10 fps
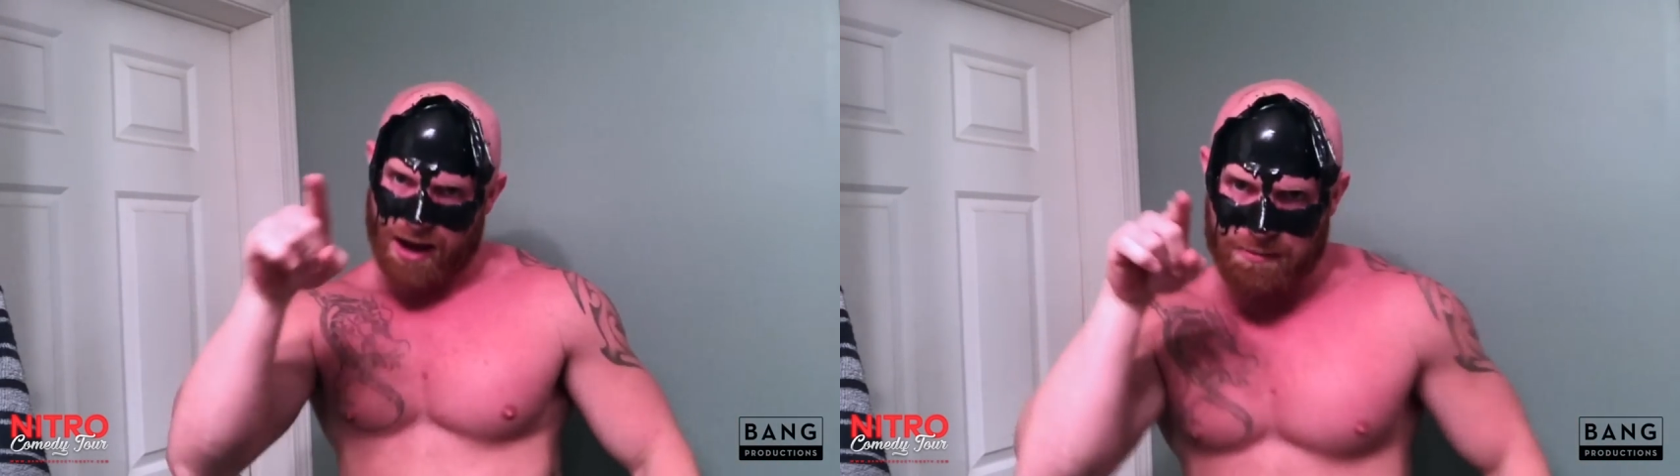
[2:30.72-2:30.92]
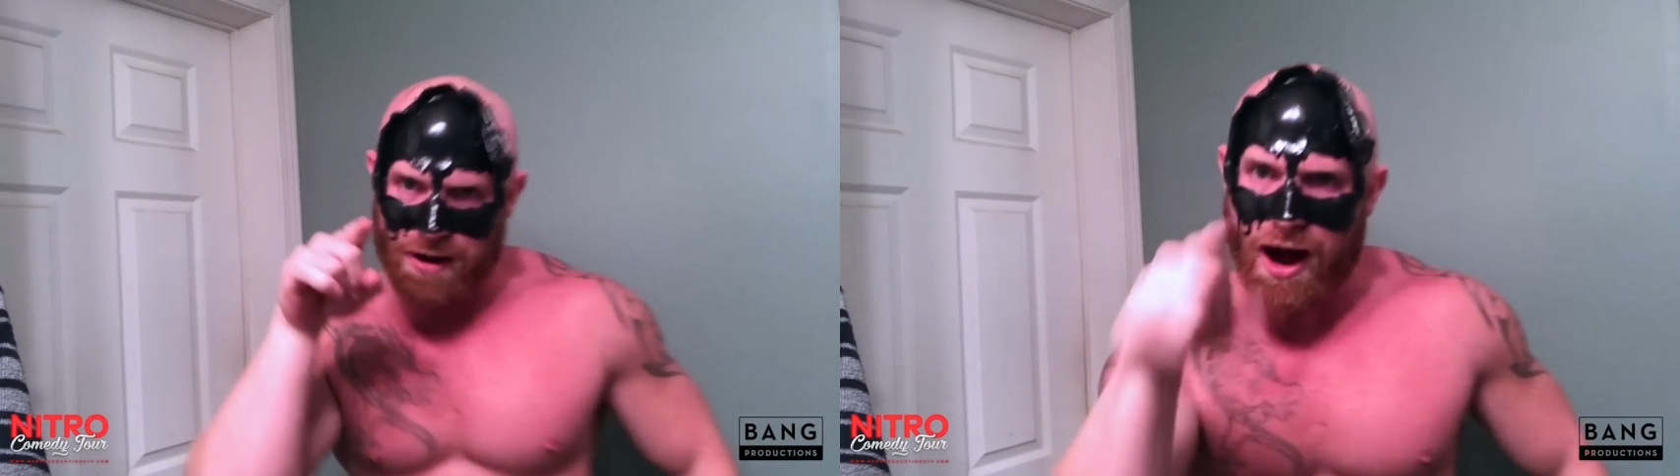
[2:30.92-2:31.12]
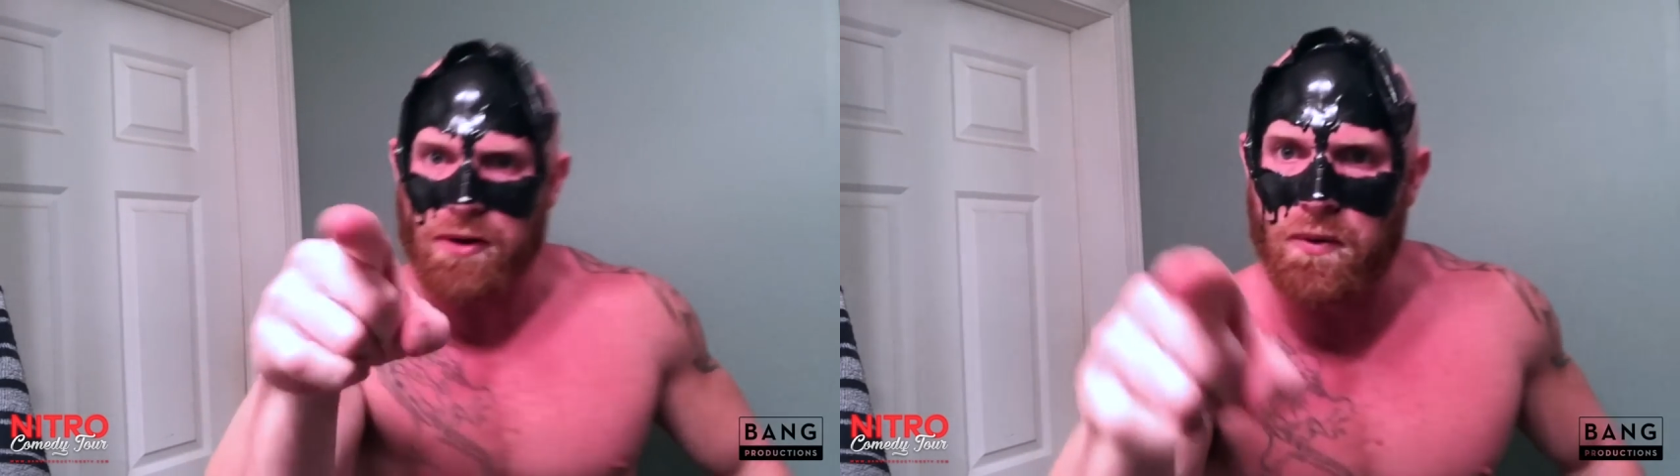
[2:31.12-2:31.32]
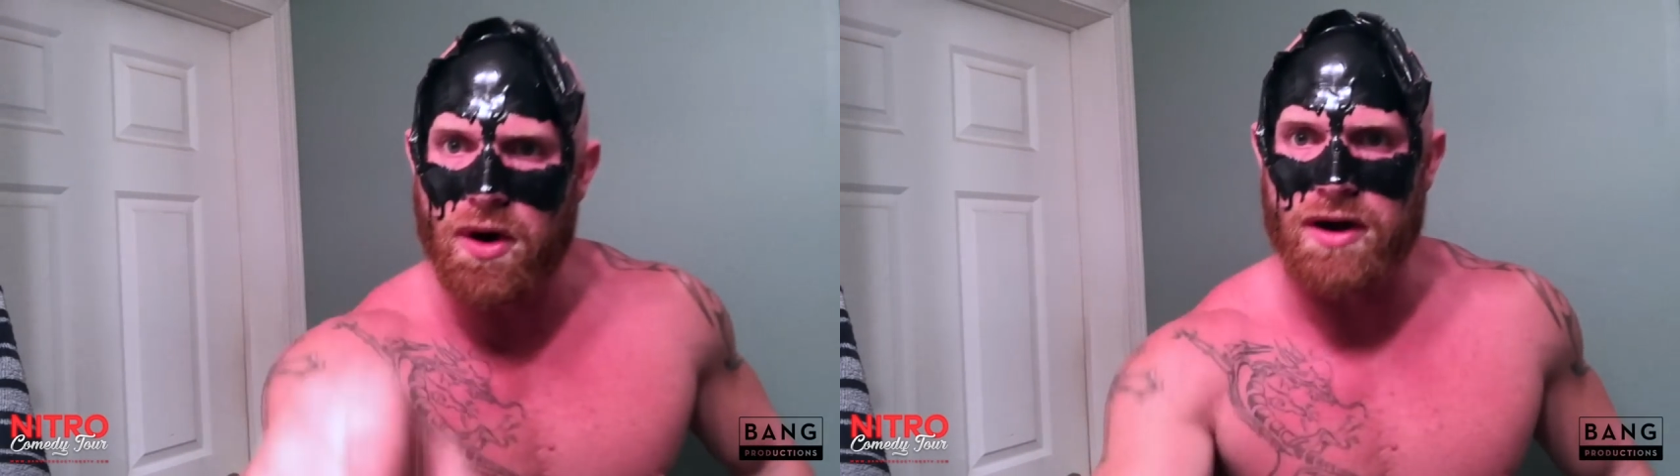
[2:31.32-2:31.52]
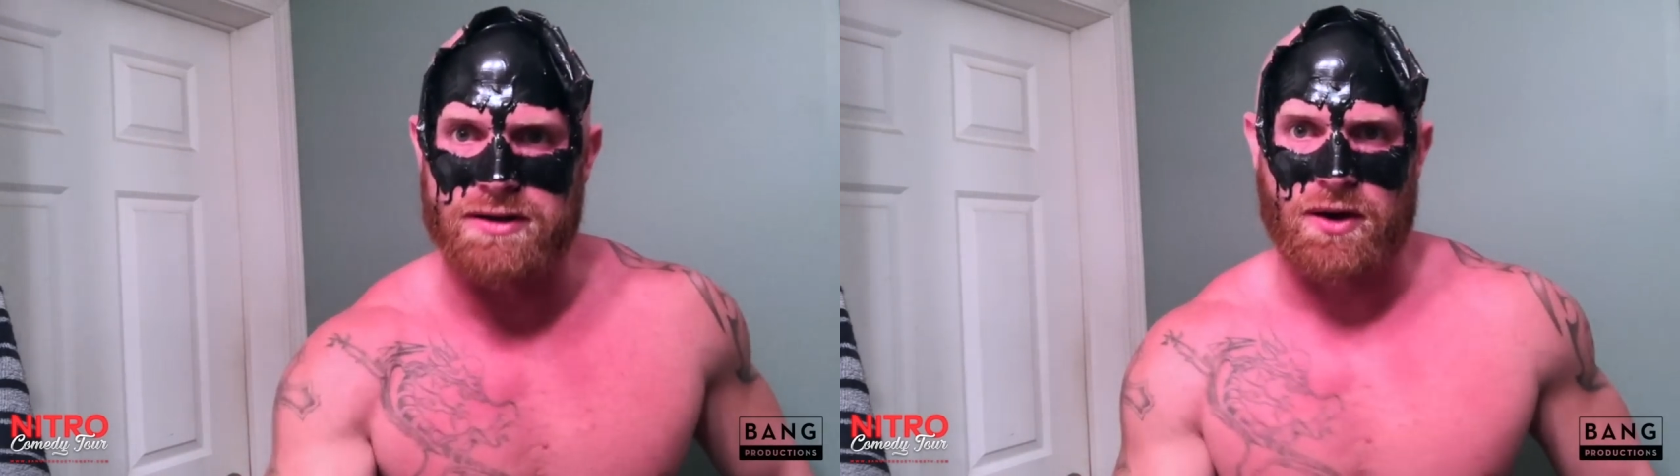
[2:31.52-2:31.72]
I'm not a
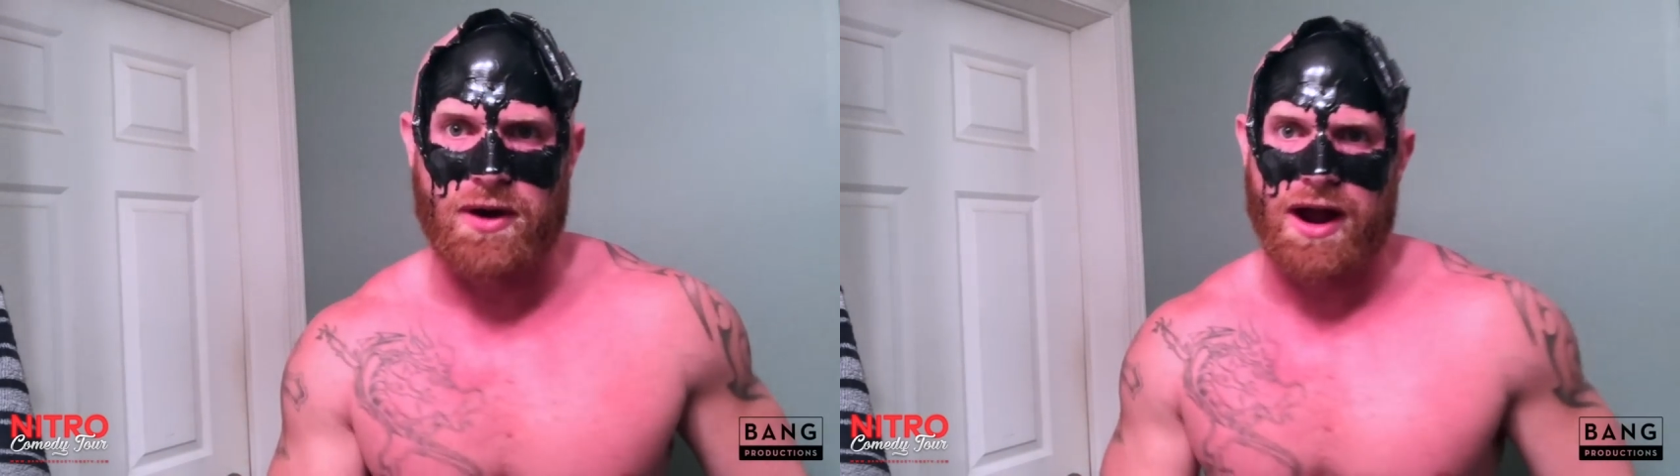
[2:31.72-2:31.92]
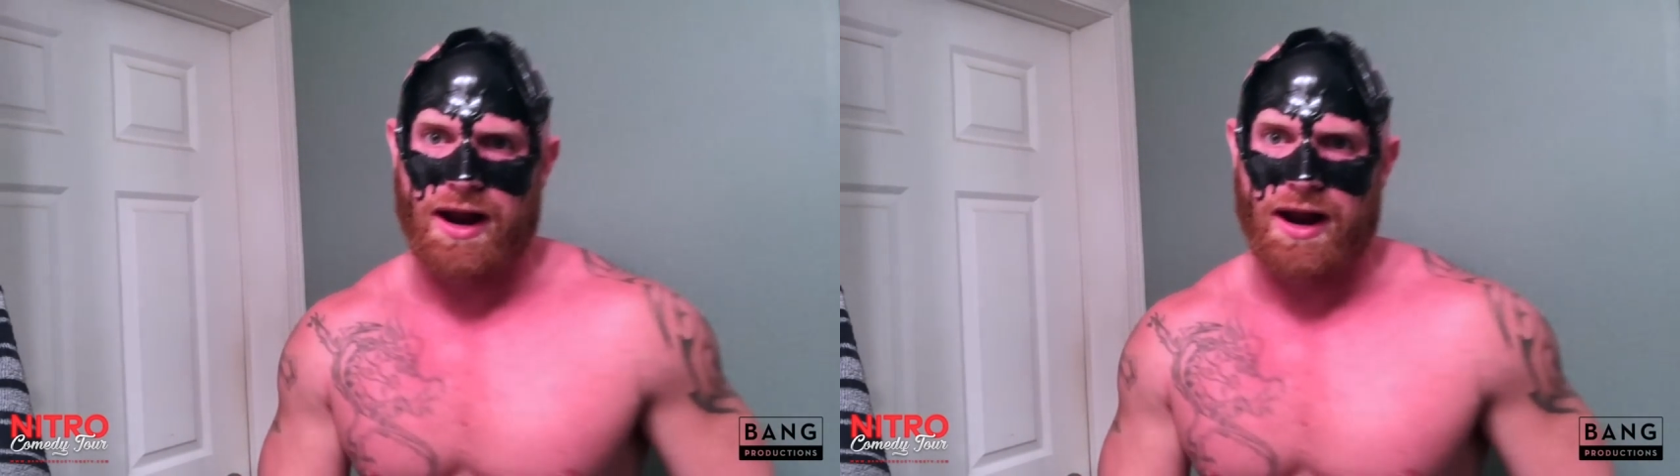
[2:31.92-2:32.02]
wuss, all right?